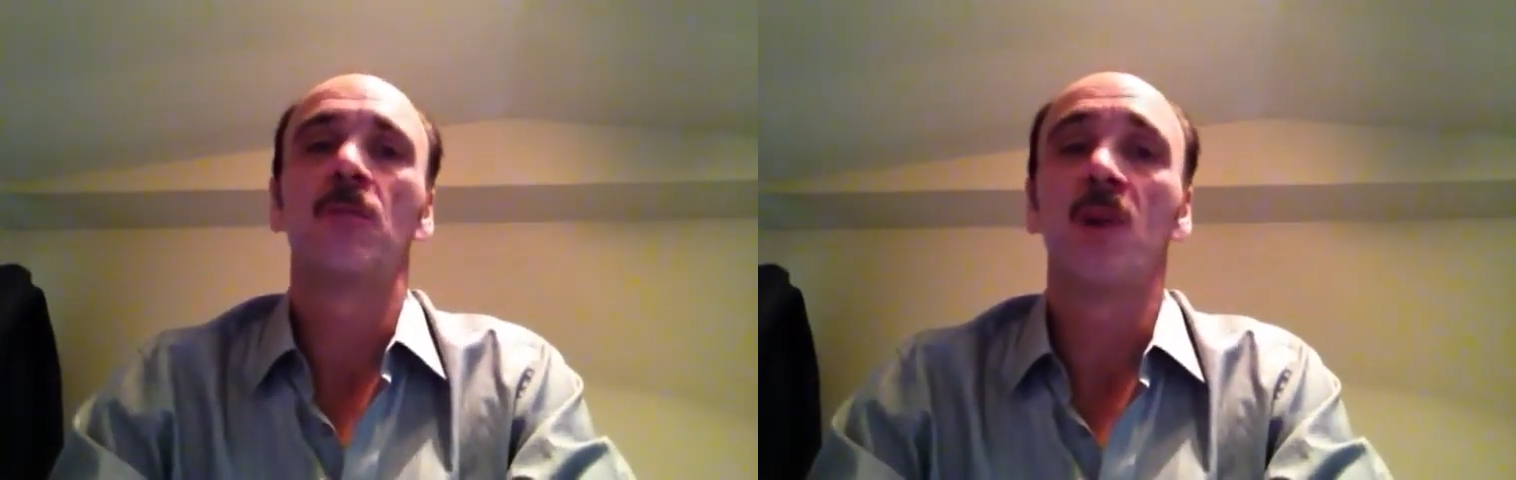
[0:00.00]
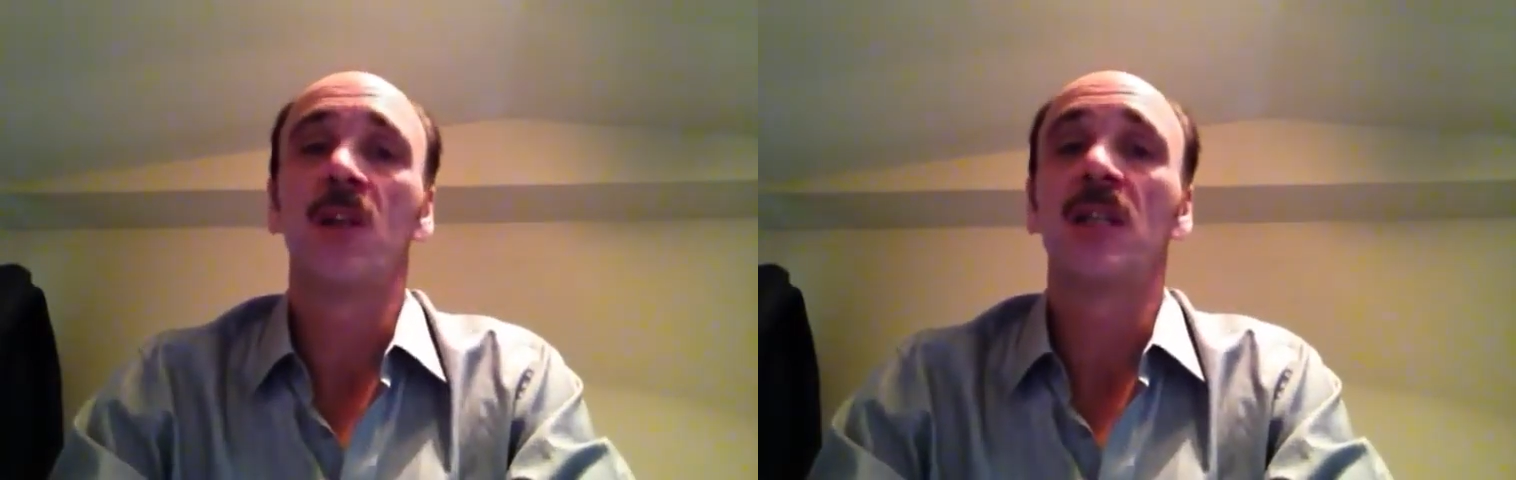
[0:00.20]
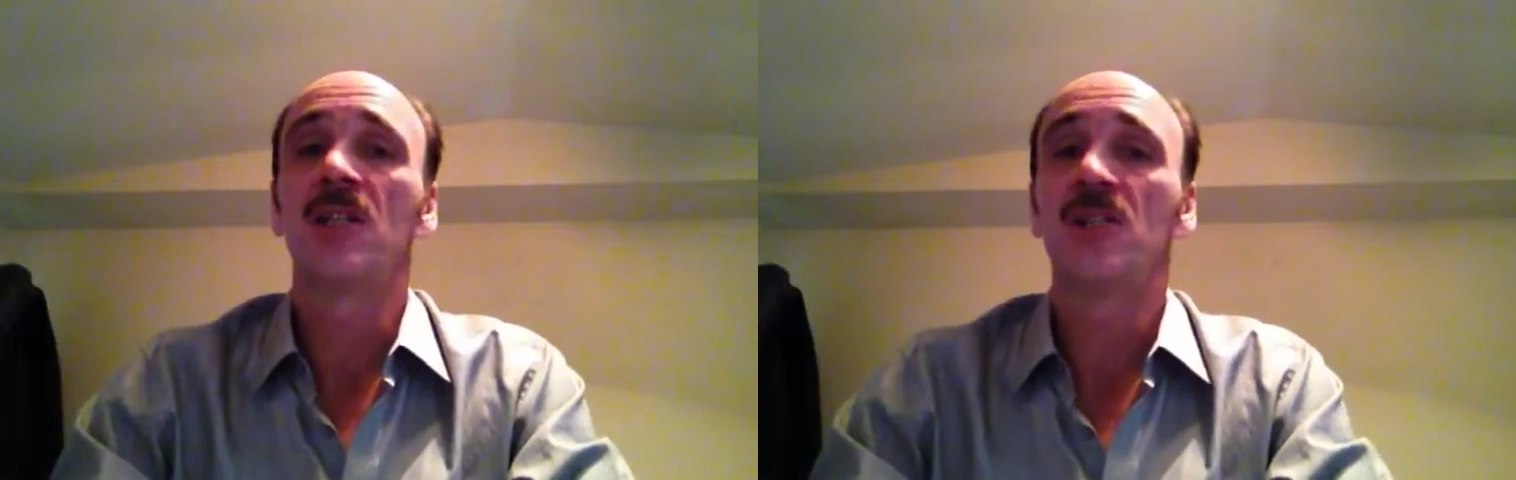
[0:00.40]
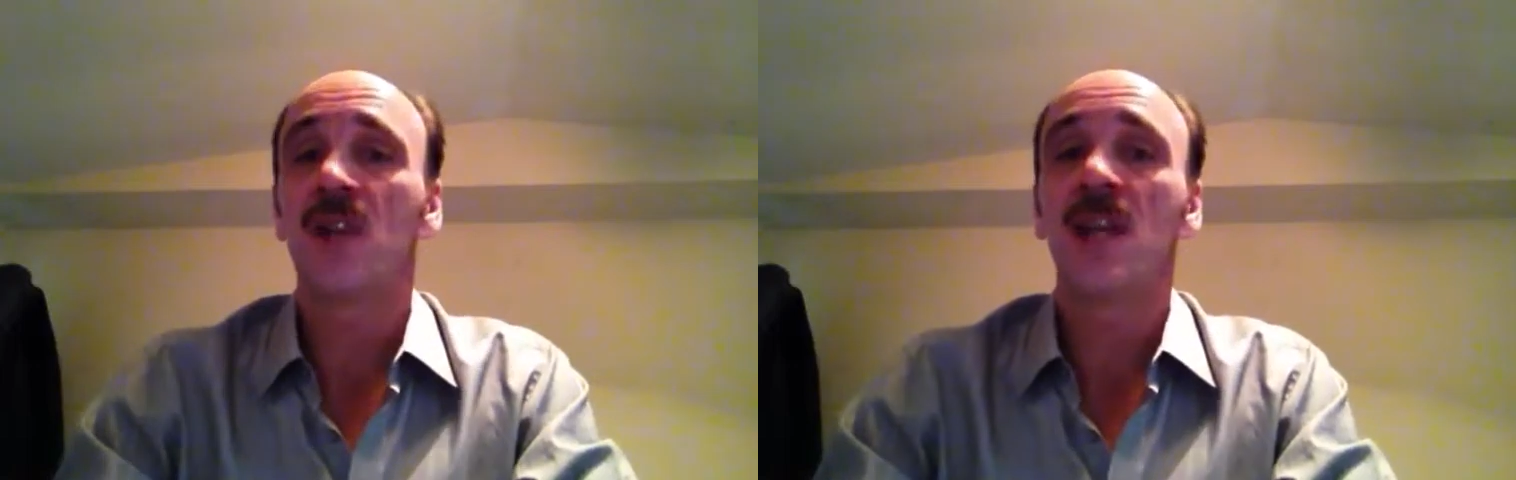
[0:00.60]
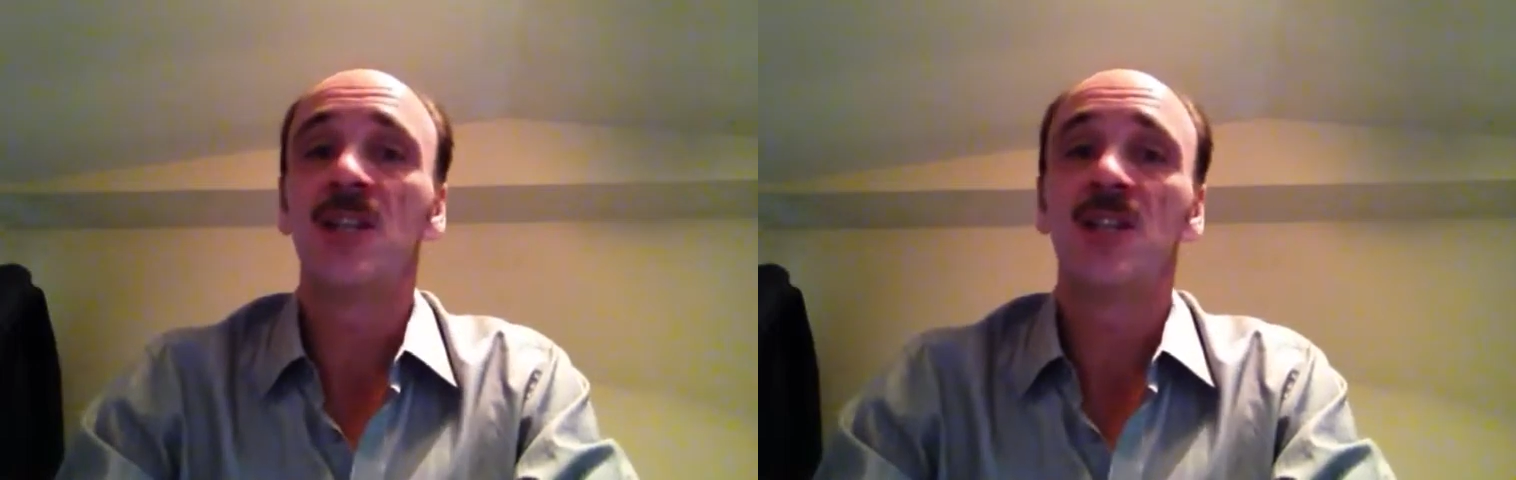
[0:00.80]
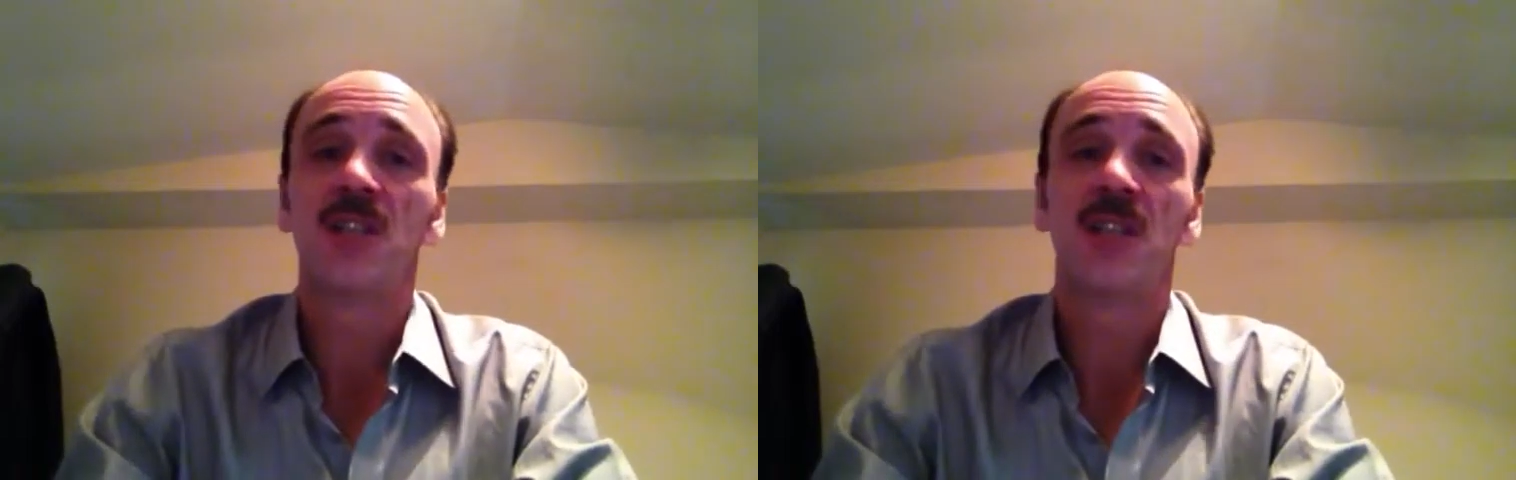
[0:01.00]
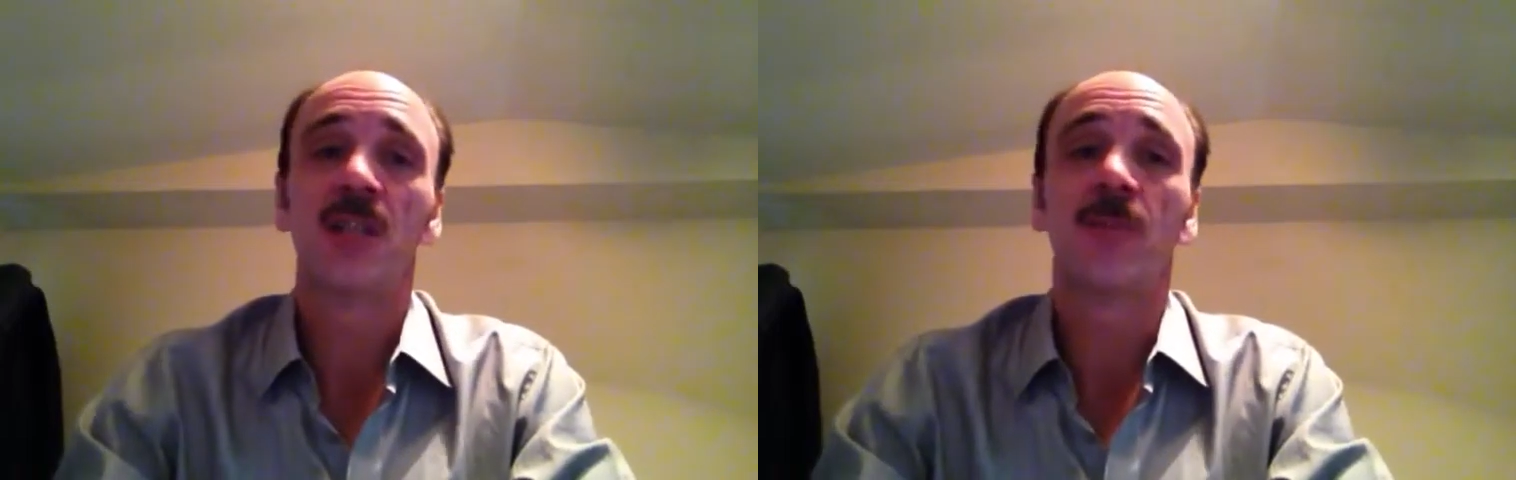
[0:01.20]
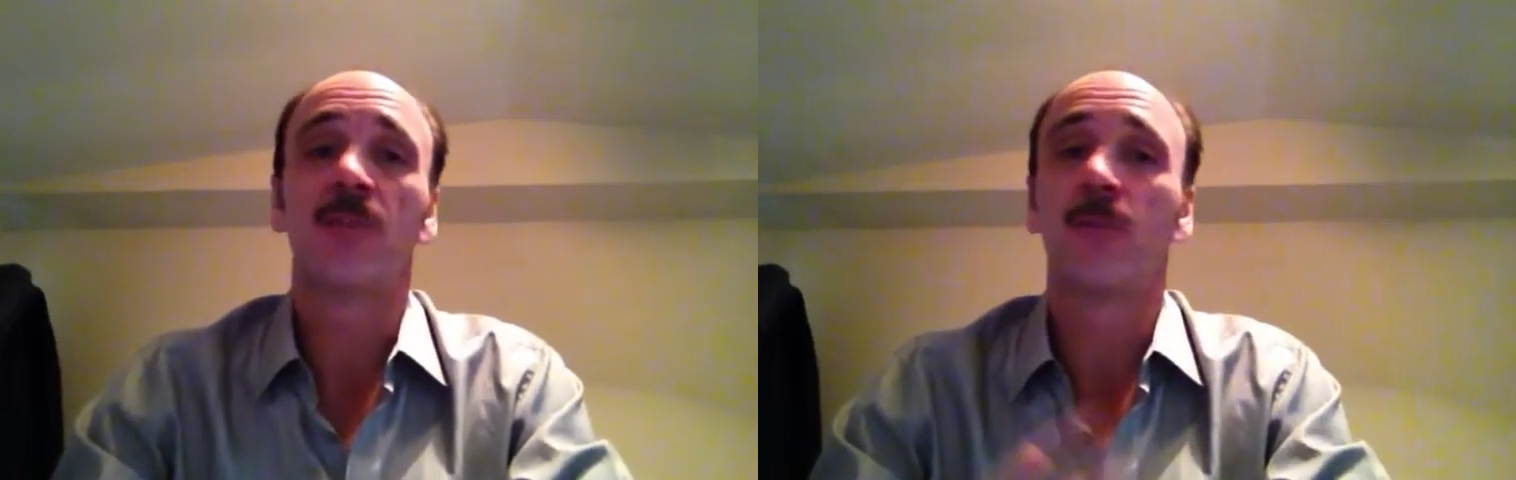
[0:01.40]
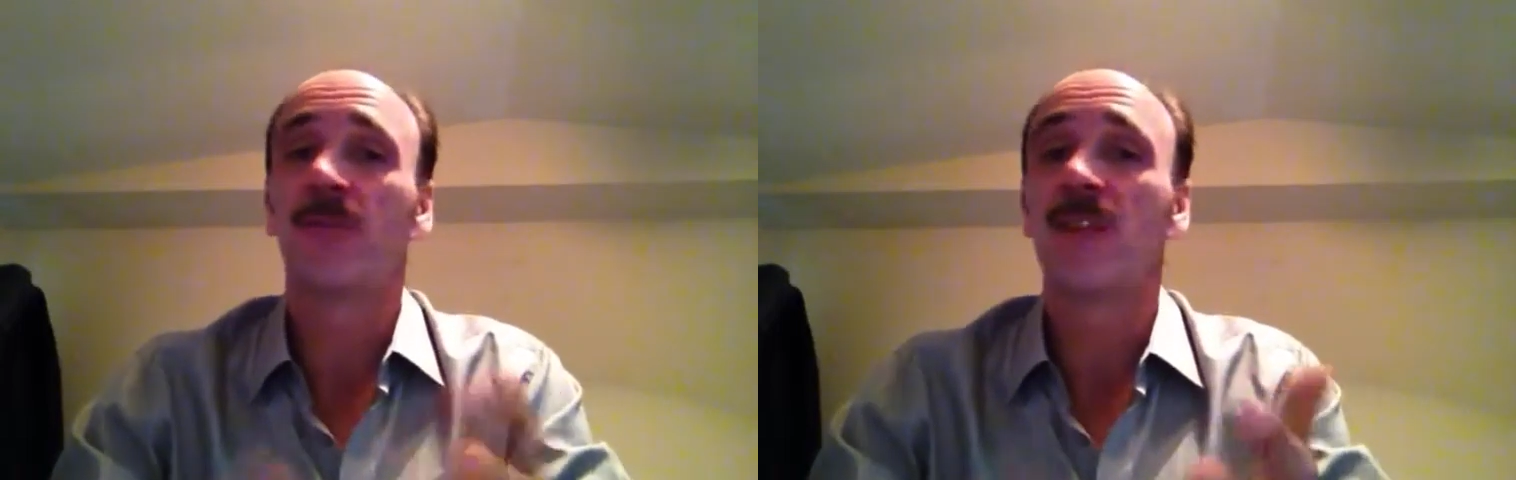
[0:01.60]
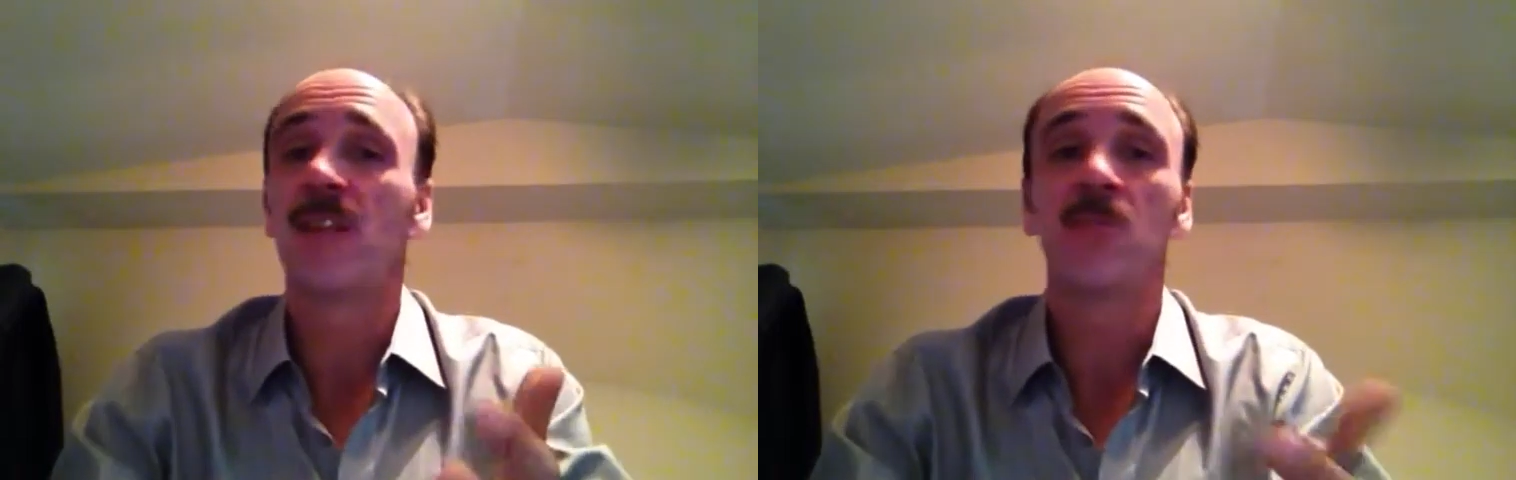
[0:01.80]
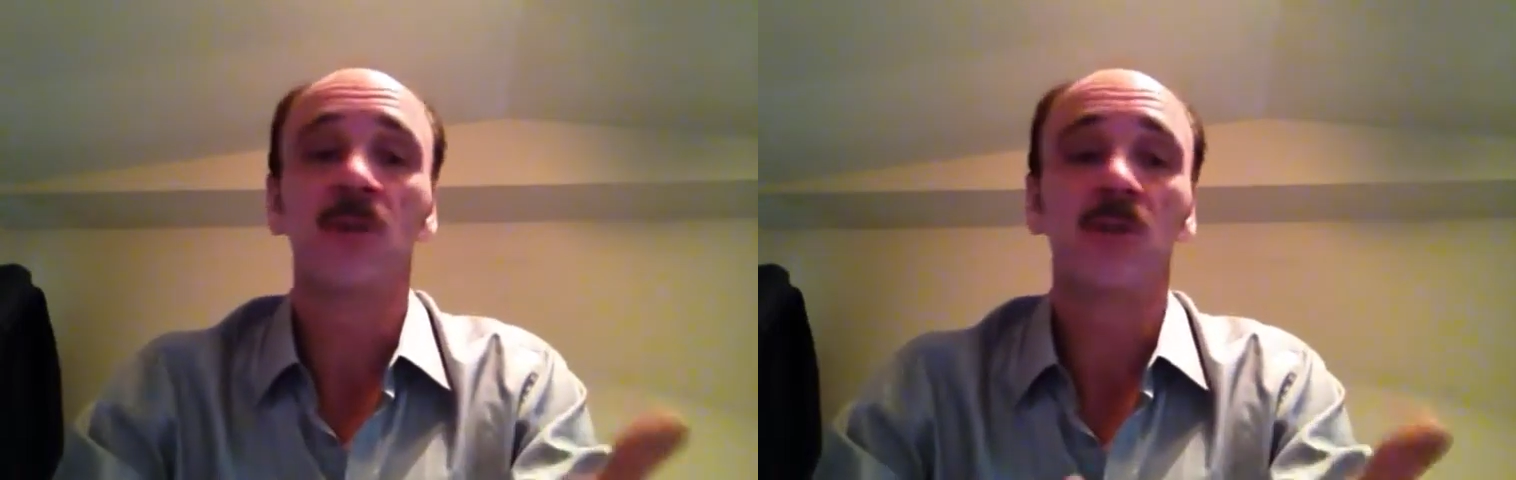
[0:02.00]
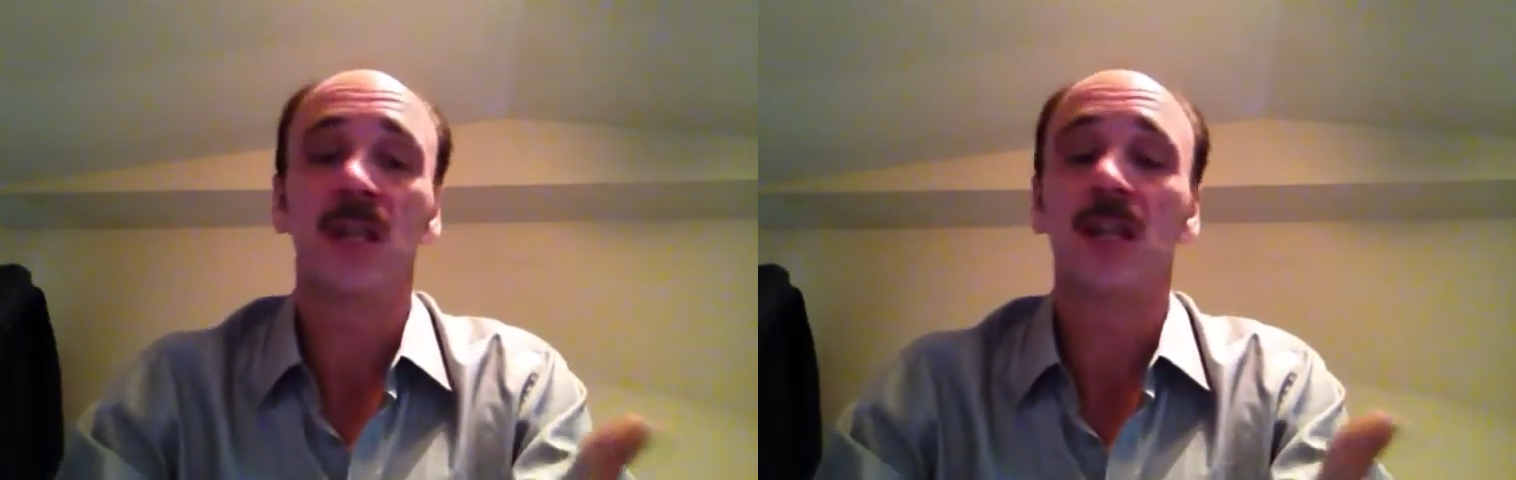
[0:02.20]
marketing strategy tips from Facebook,